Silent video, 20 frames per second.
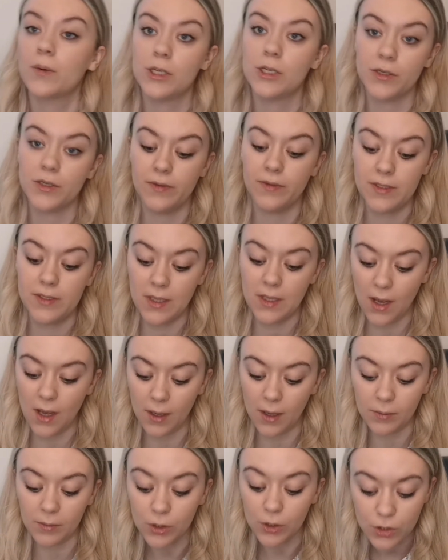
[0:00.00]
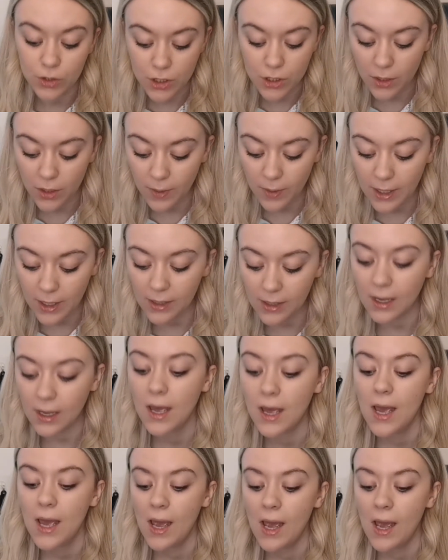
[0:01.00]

which obviously I'm not doing,